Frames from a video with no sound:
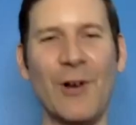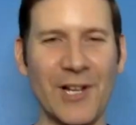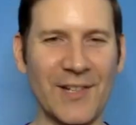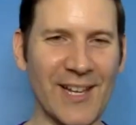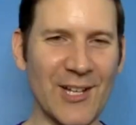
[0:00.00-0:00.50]
Well,
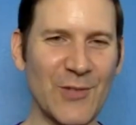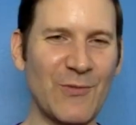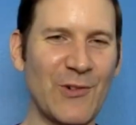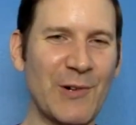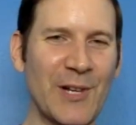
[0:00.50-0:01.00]
anything
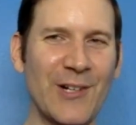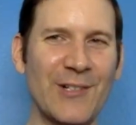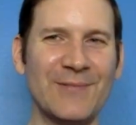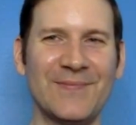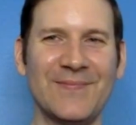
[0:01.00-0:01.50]
else before we go?
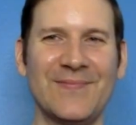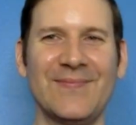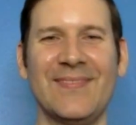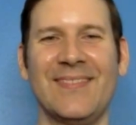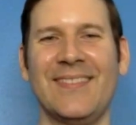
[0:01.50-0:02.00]

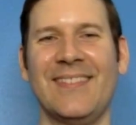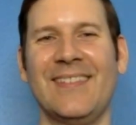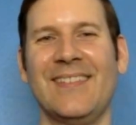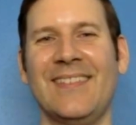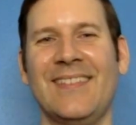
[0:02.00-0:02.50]

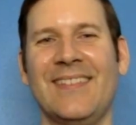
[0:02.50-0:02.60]
Uh, you